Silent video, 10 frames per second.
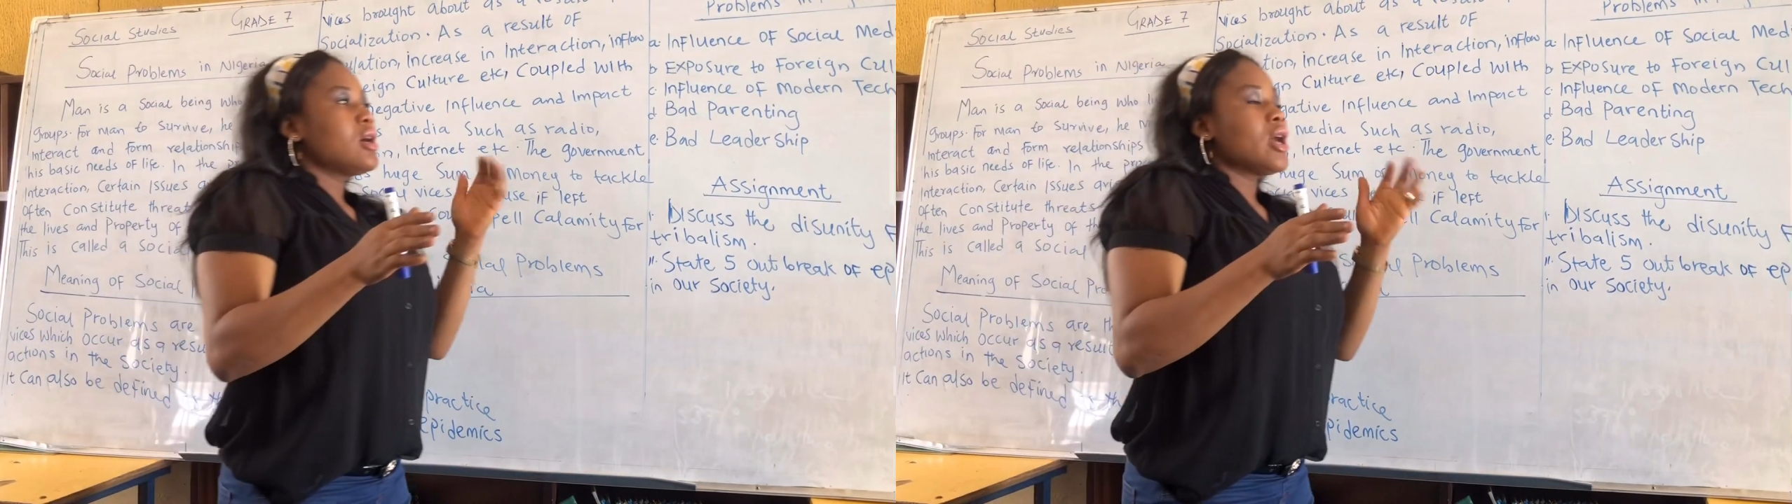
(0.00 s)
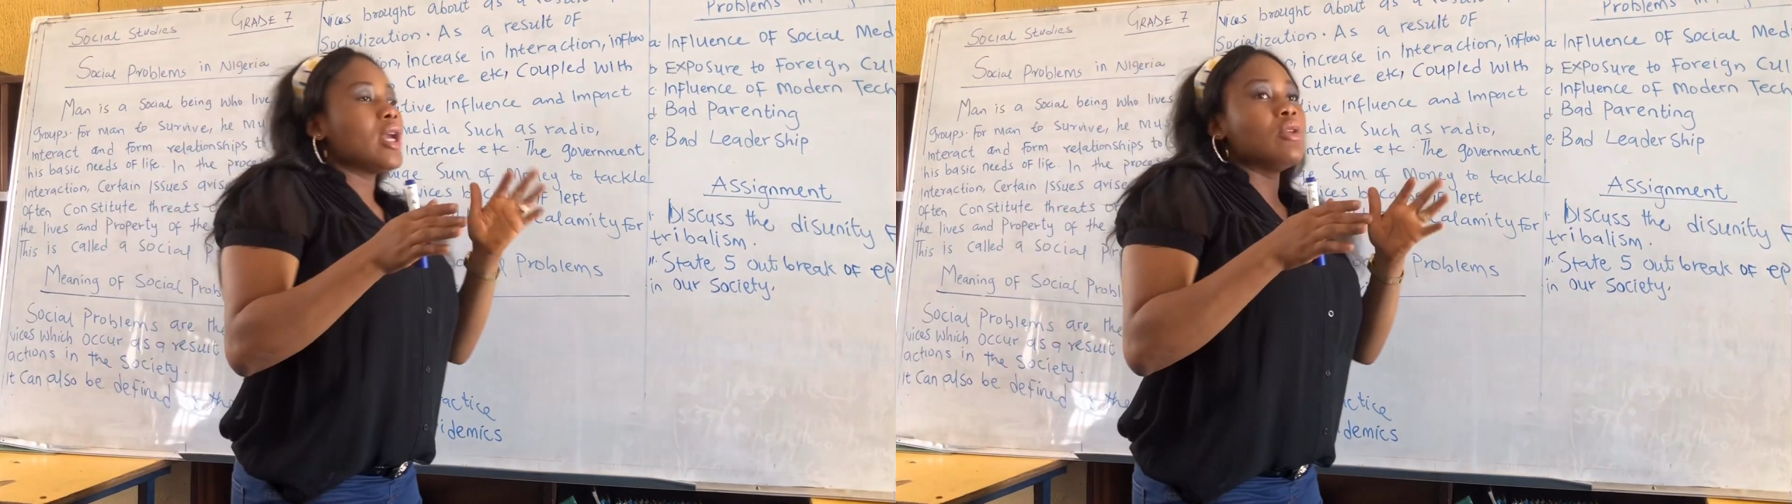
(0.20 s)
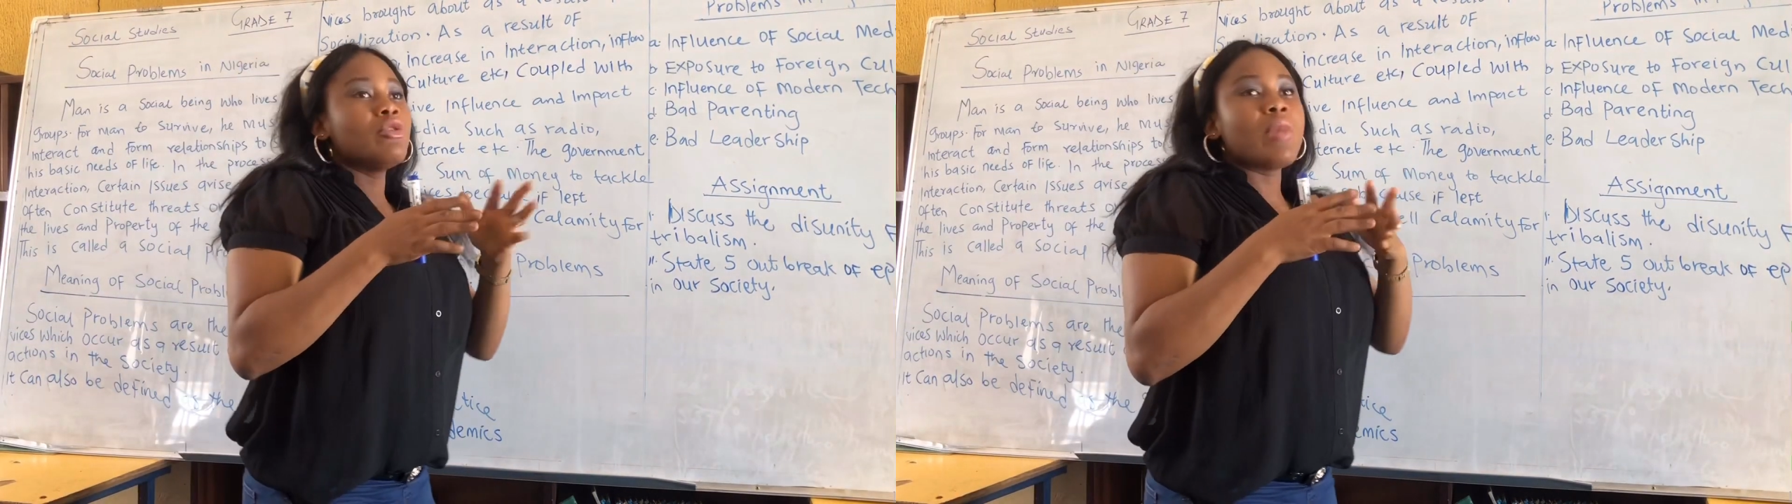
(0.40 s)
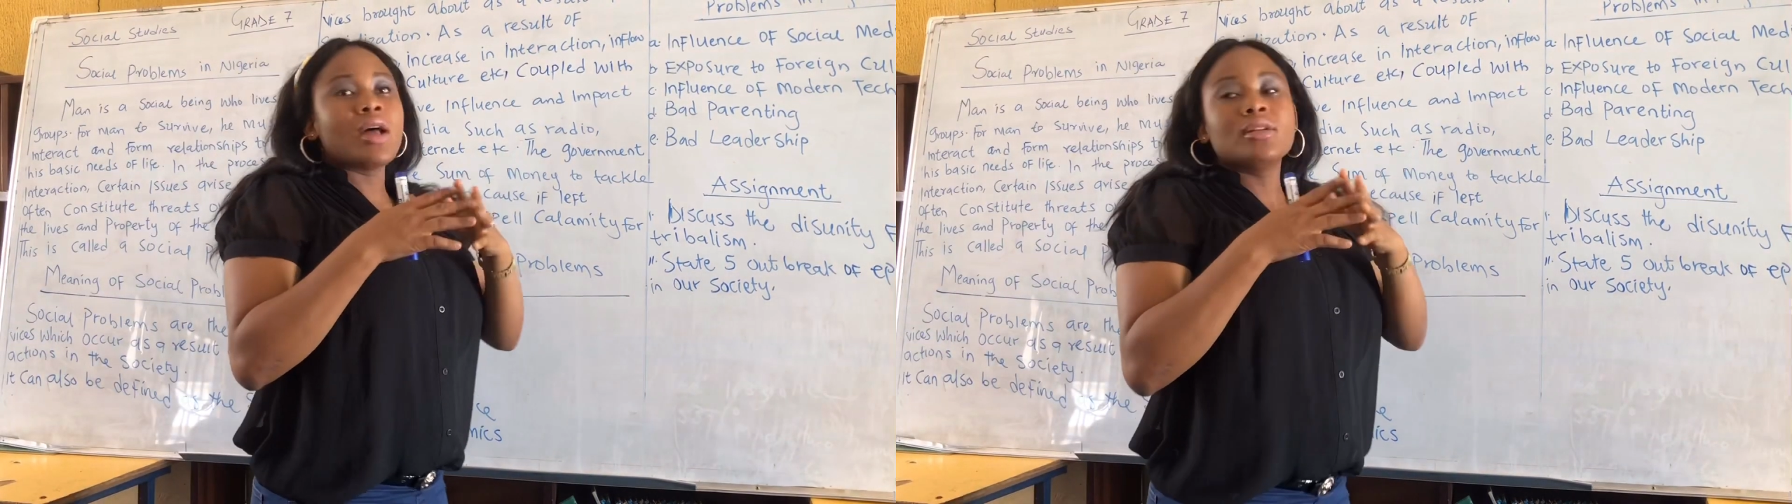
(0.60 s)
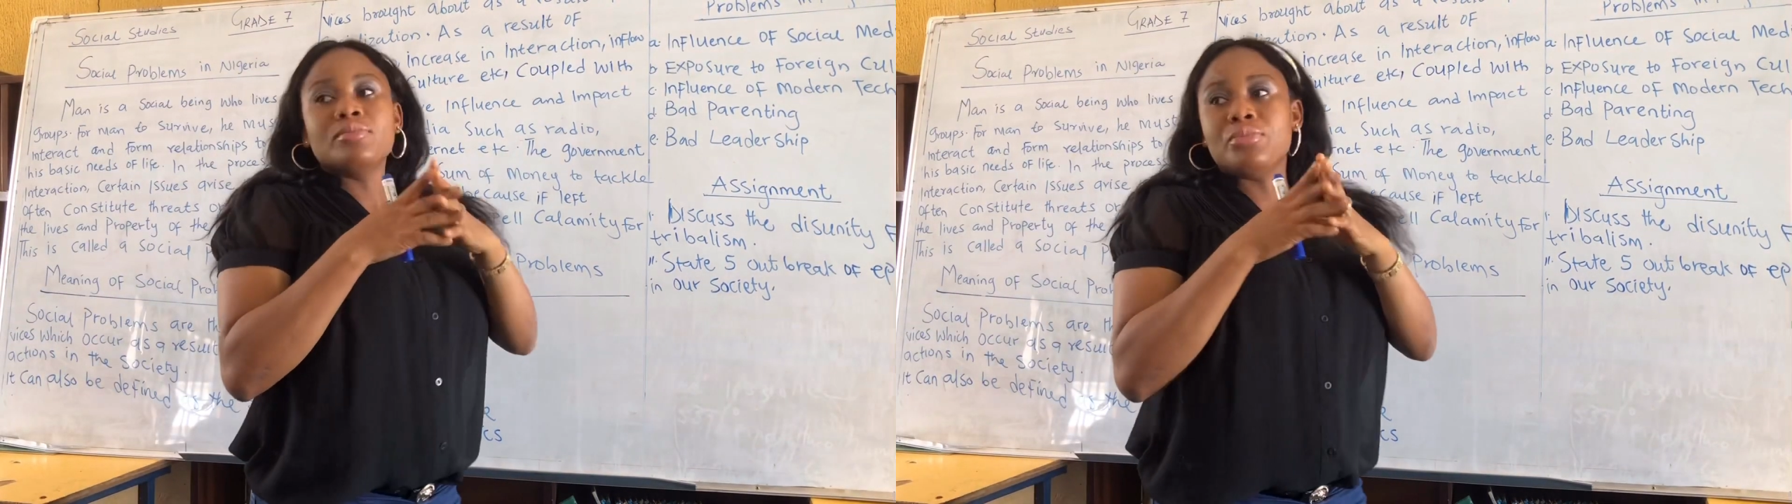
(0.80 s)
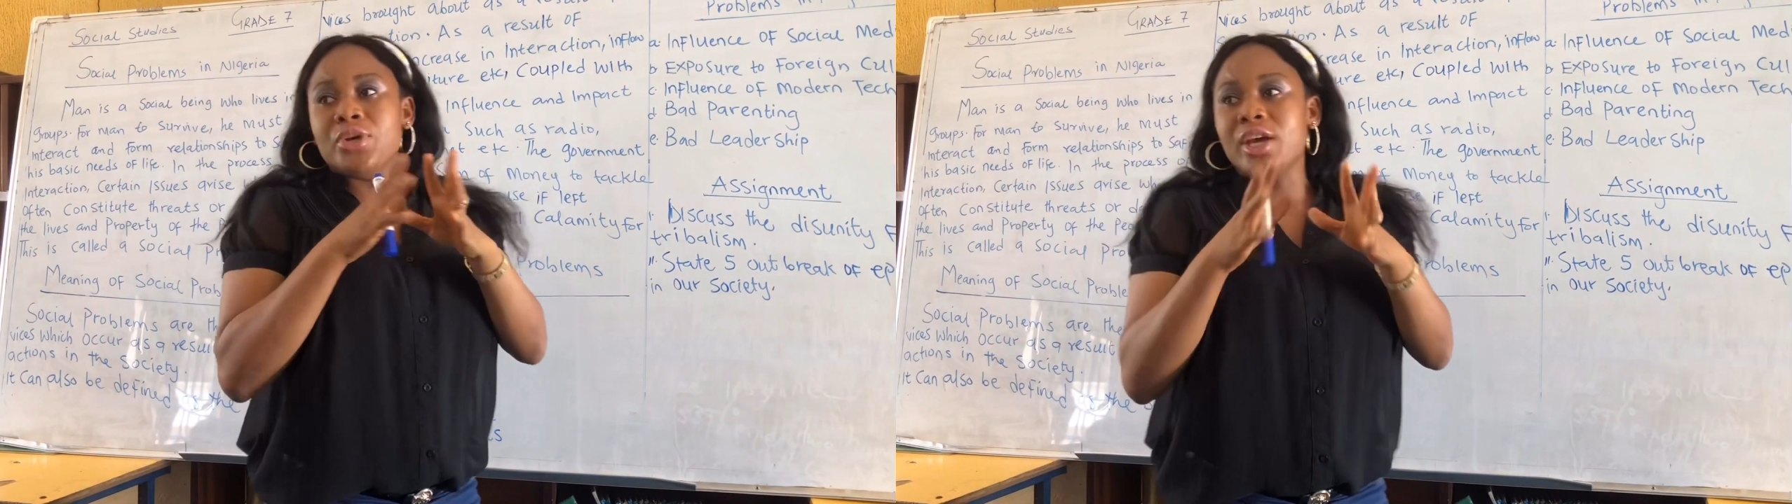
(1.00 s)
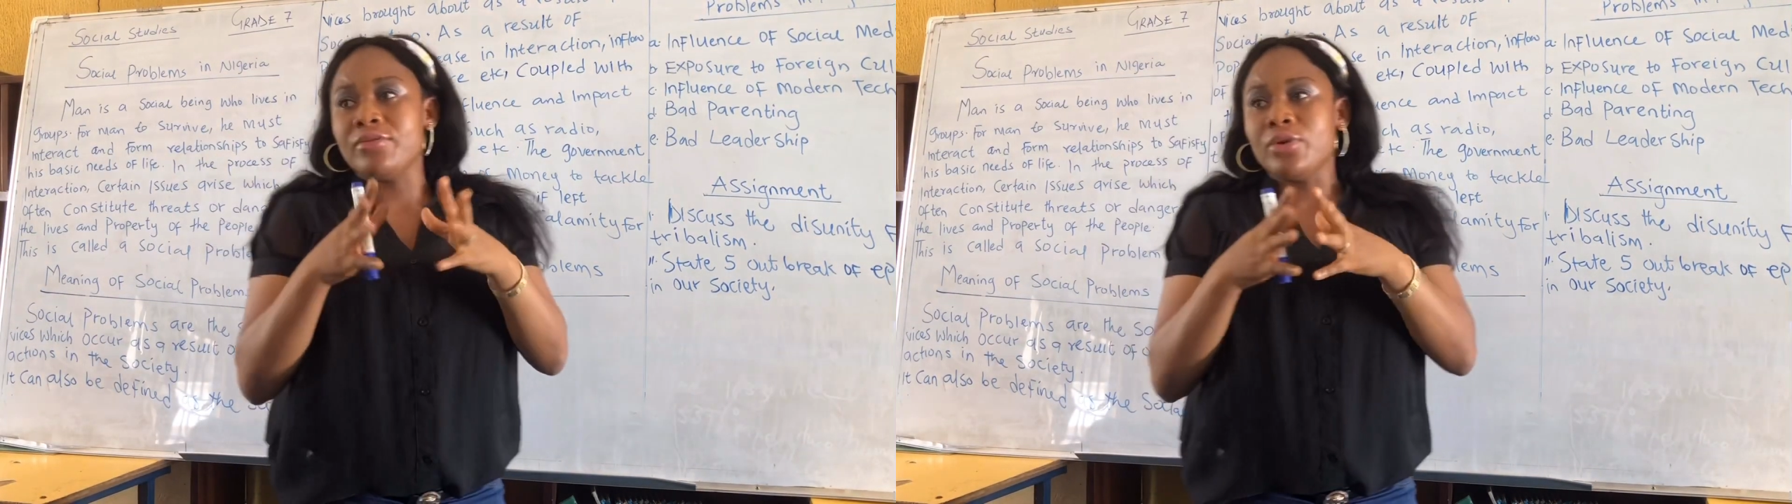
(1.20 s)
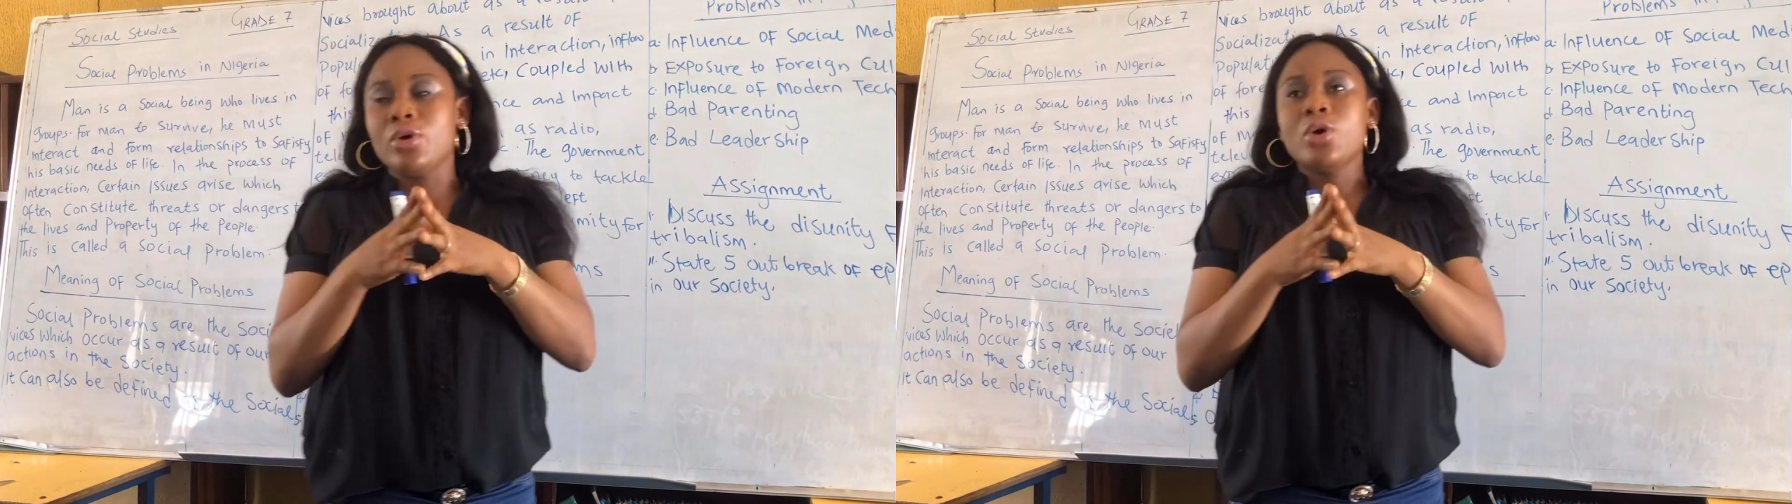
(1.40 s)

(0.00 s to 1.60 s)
in human behavior.